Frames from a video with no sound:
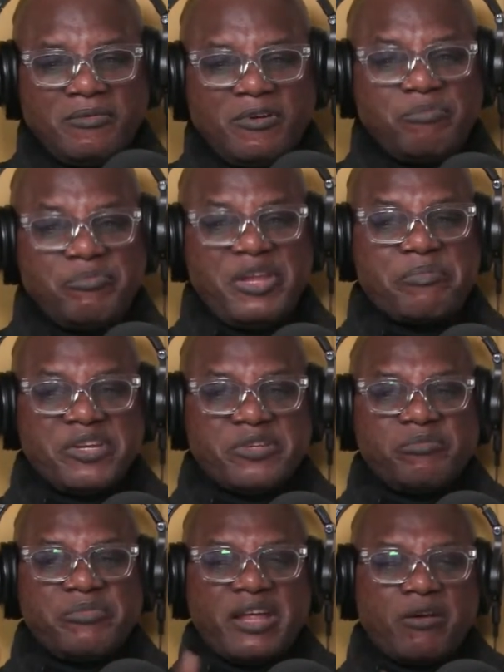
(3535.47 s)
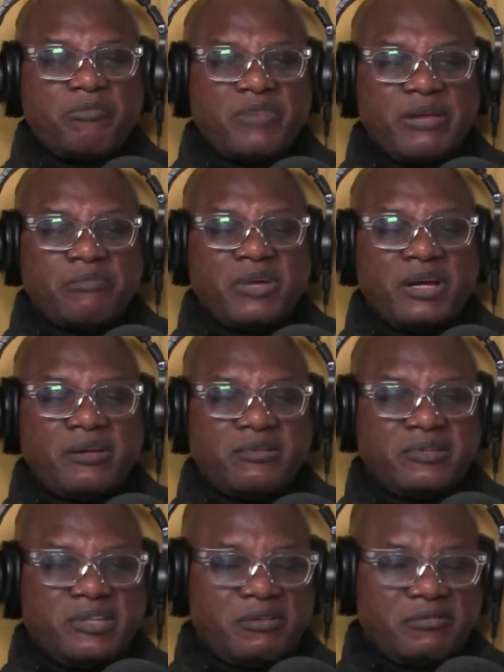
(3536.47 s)
What make me to make up my
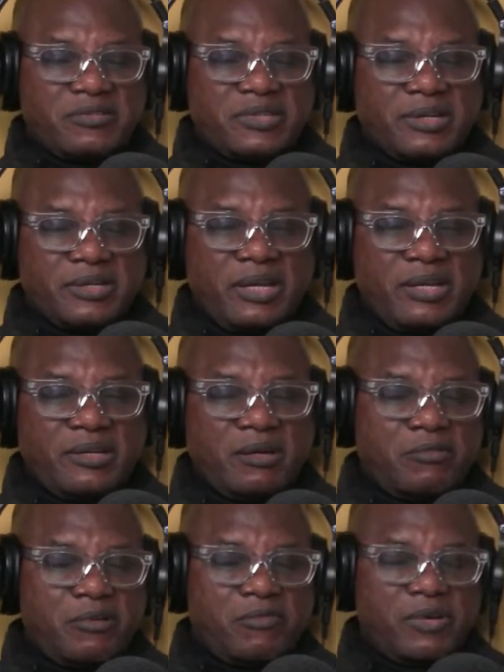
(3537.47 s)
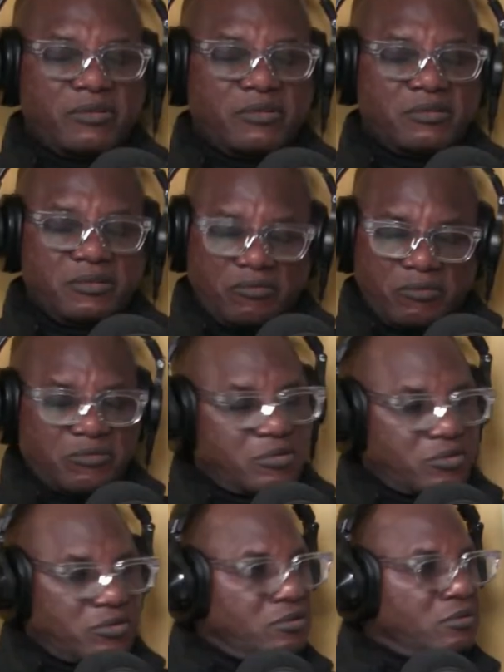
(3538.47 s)
mind? There was a day that we went to
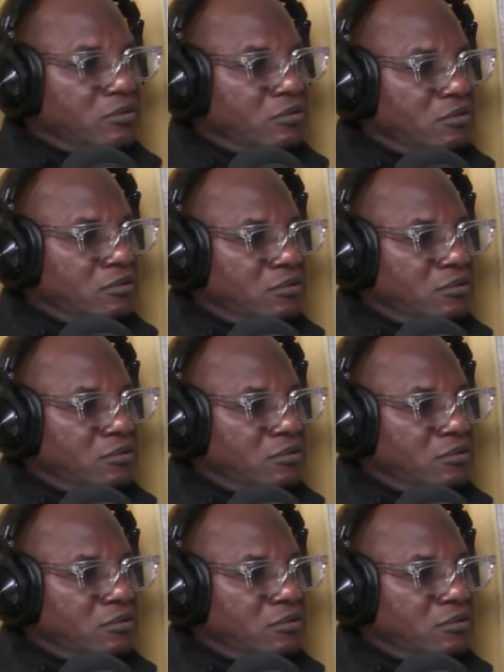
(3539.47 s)
Cotonou.